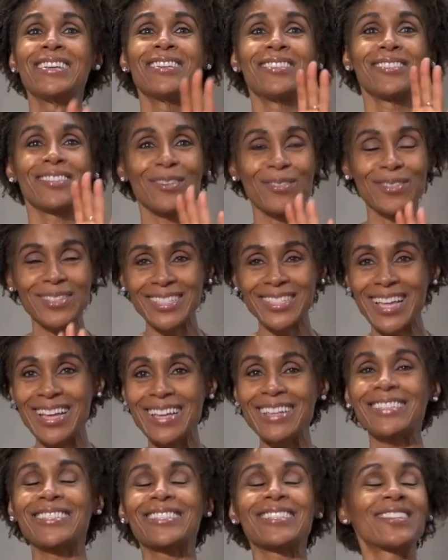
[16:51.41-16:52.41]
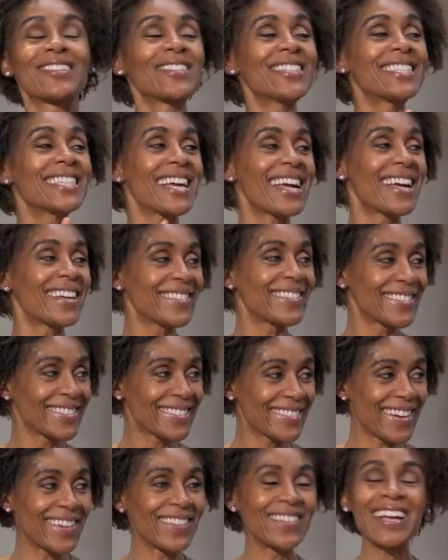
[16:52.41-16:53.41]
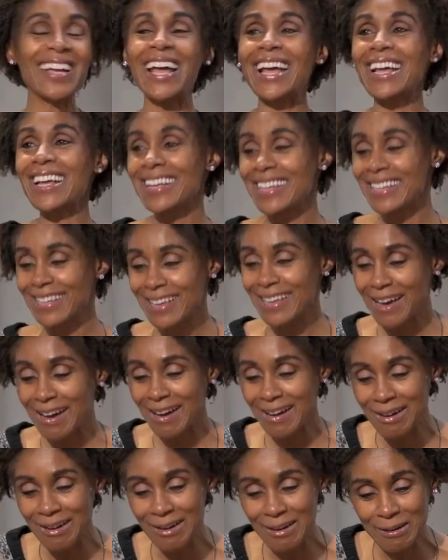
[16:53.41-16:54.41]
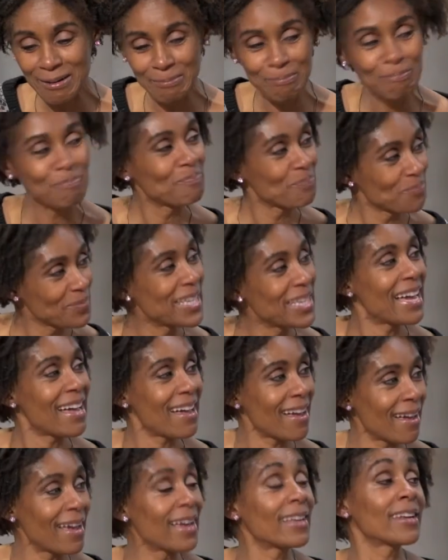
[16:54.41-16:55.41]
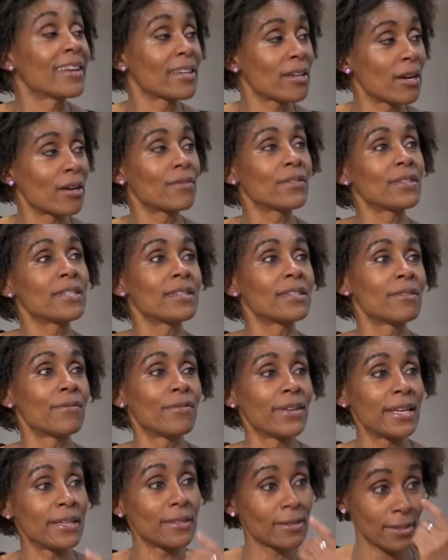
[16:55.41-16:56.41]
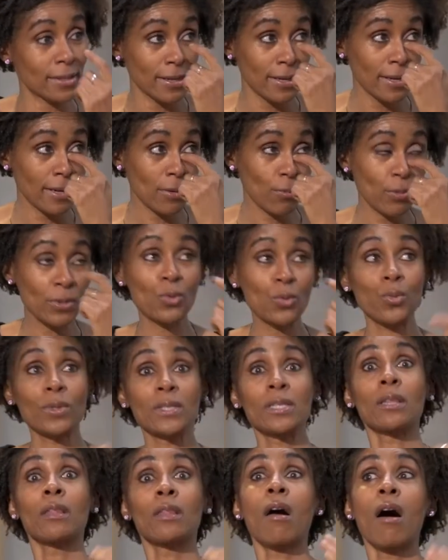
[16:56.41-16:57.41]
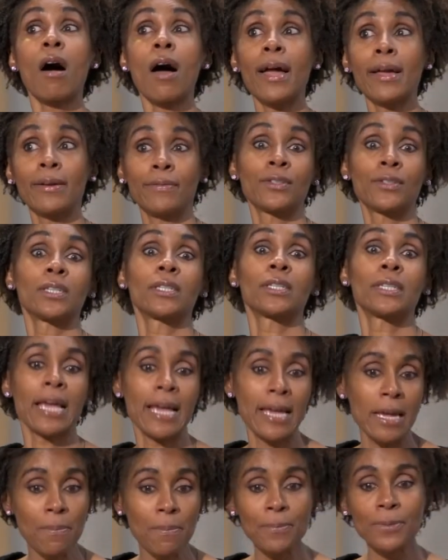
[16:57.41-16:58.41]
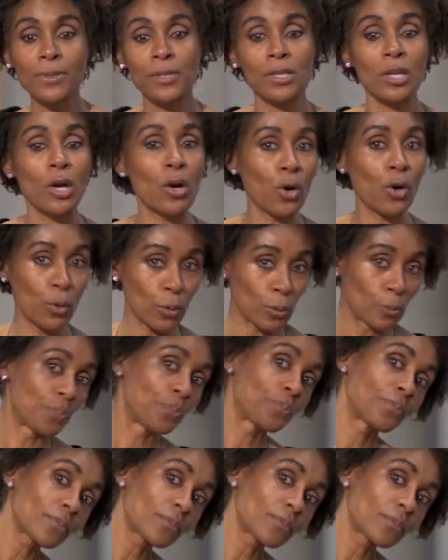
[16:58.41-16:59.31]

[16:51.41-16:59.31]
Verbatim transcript: So it was like, slow it down. Okay. Mm-hmm. Um, Yeah, and I covered an event which was live to tape, so.